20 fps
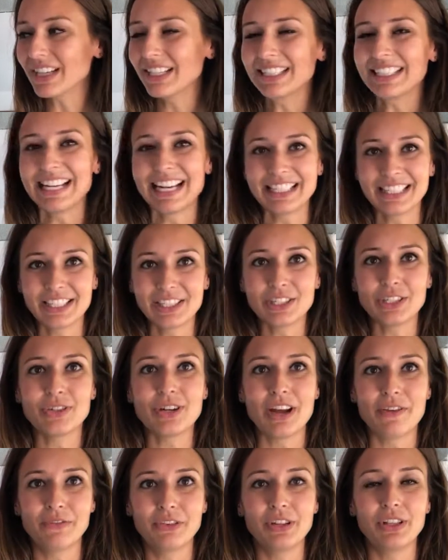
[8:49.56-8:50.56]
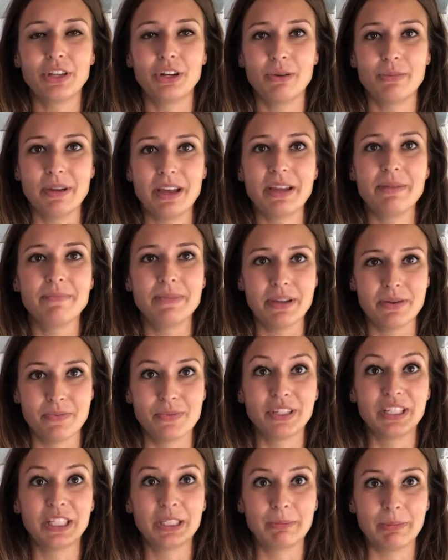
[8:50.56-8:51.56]
it's nice to slow down for a little bit and be
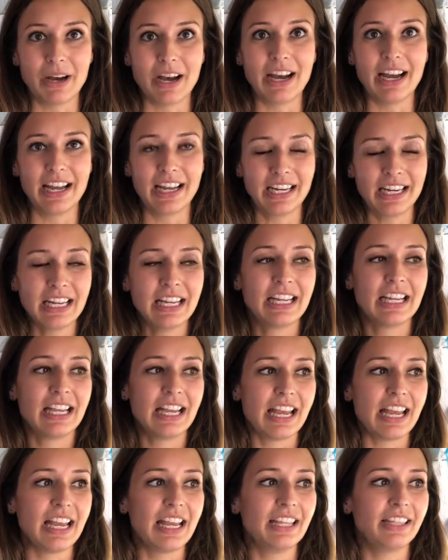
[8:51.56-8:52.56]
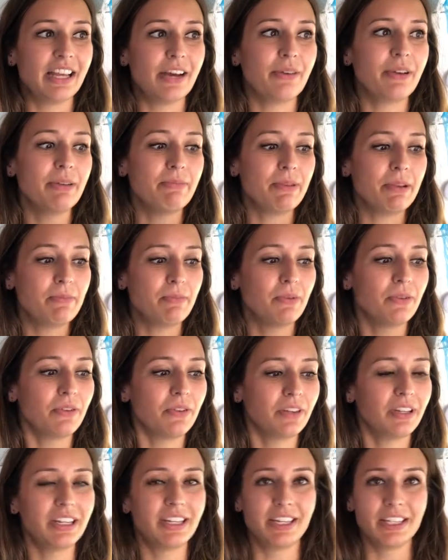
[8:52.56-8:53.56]
in one spot. Yeah. And that way
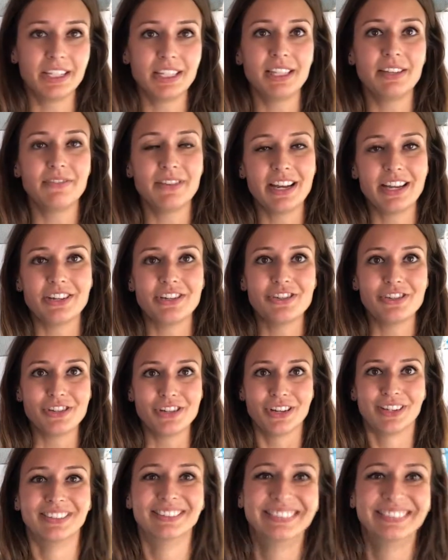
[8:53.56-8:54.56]
people can easily find you.